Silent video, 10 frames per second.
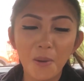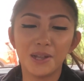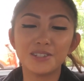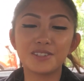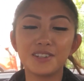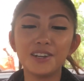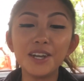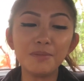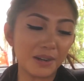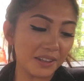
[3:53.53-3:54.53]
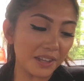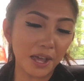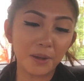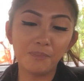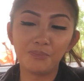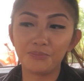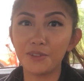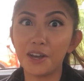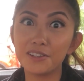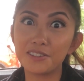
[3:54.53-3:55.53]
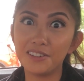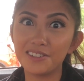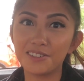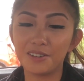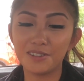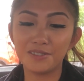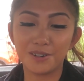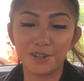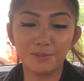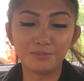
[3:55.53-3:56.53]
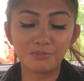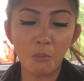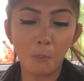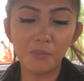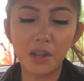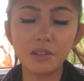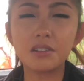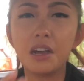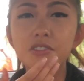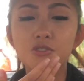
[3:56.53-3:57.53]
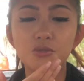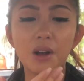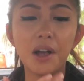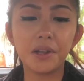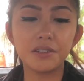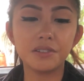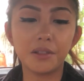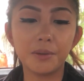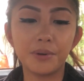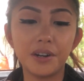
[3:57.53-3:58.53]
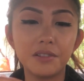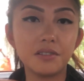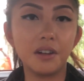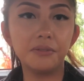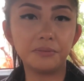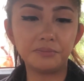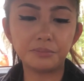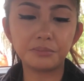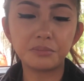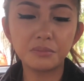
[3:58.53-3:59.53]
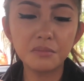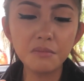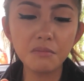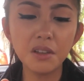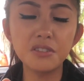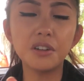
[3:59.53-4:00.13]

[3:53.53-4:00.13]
it's good, but like not as good as the custard. Like it's kind of dry because like the bread itself is